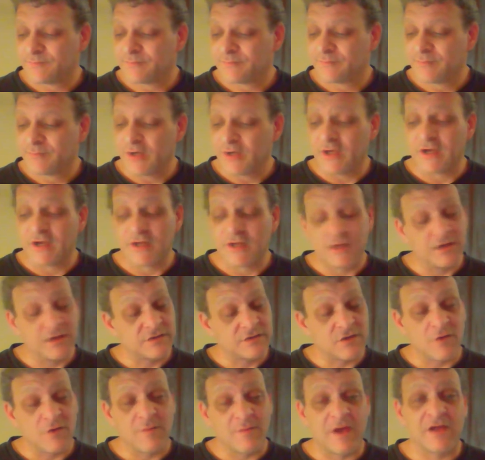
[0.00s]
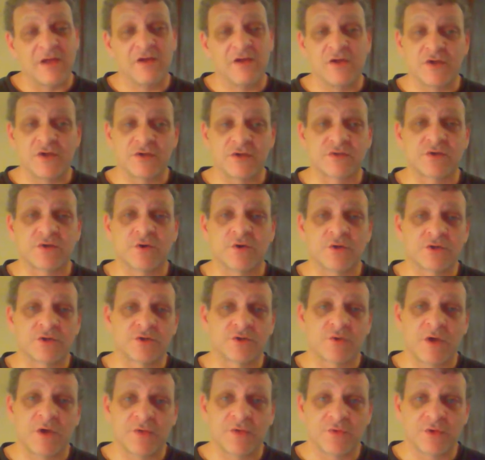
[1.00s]
But it is on my list on the
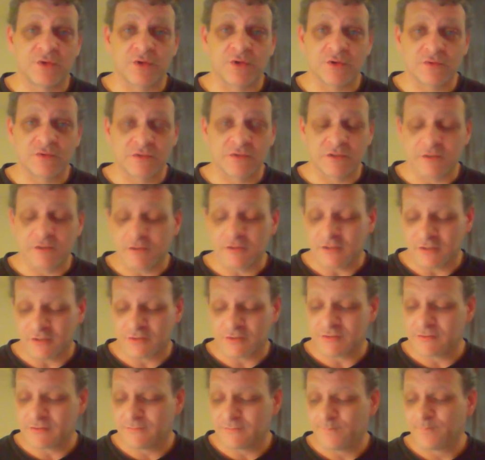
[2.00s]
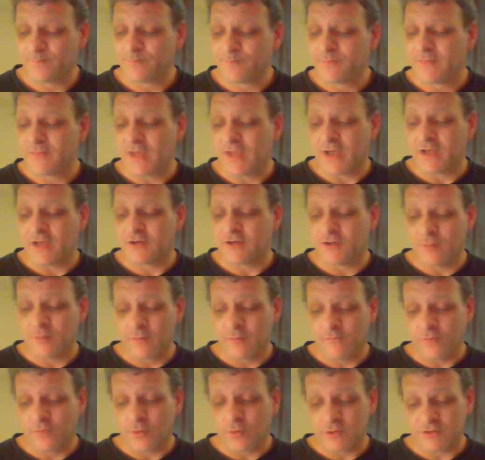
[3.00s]
strength of those lyrics at number
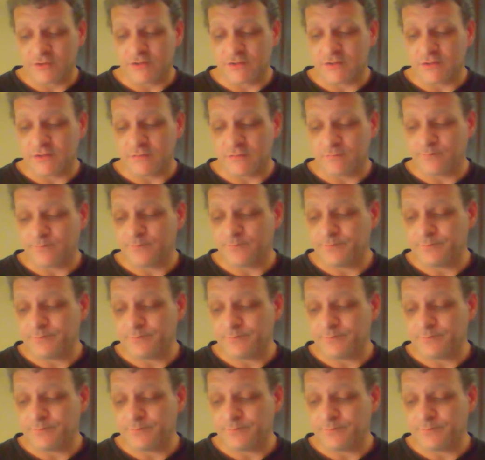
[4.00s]
14.